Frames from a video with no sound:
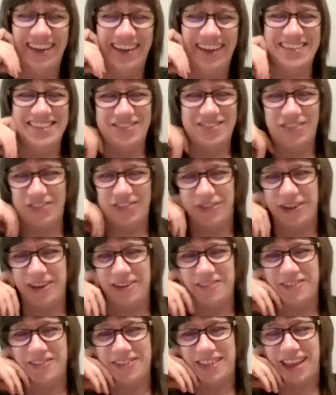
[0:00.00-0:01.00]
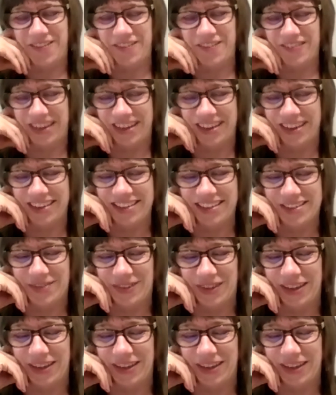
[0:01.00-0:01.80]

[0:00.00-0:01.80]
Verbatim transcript: That's for whatever that means.